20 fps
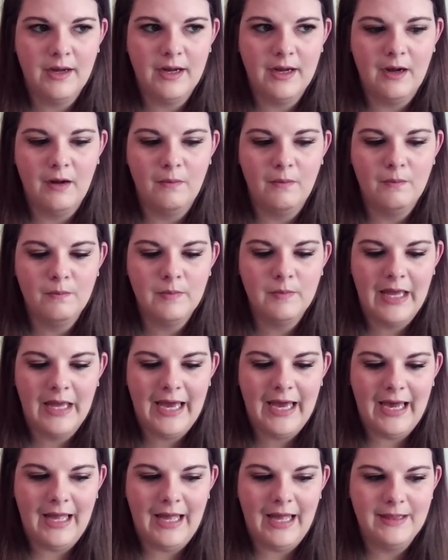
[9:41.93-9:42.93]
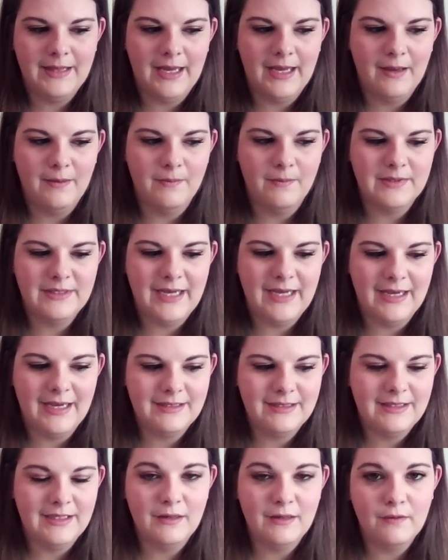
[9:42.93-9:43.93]
had them
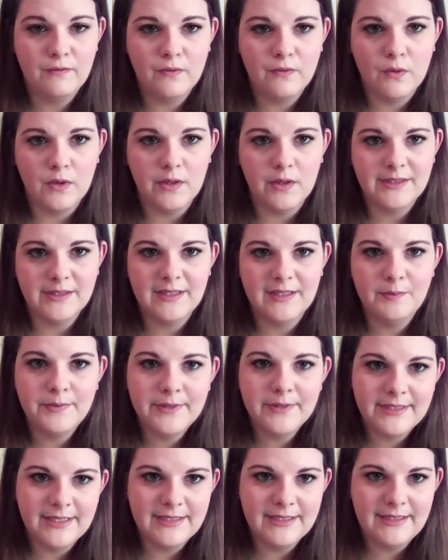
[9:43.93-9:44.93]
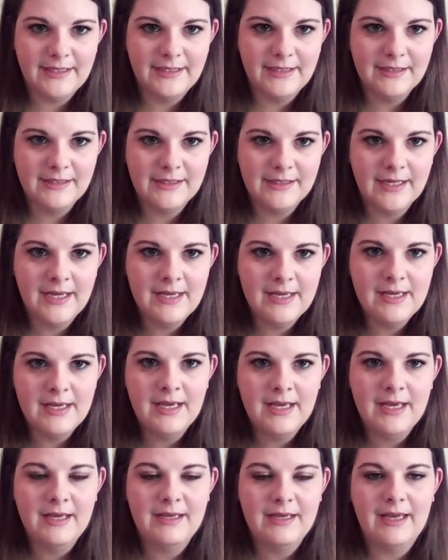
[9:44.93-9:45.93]
tested for slip resistance
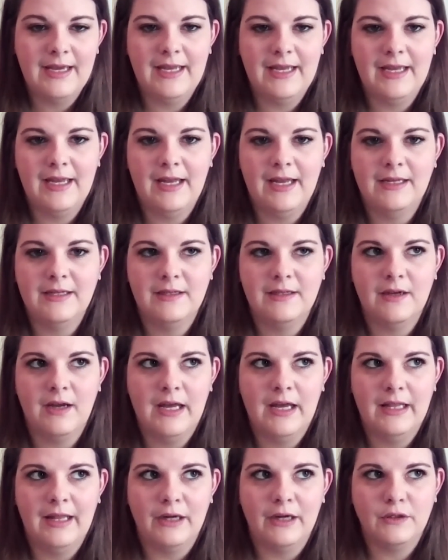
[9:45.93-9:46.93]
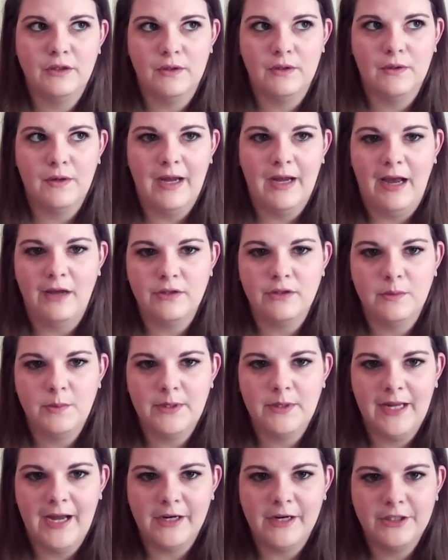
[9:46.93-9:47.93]
and electrical hazard
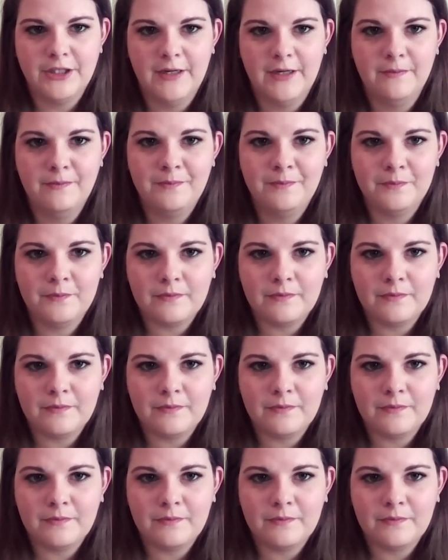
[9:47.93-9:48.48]
protection.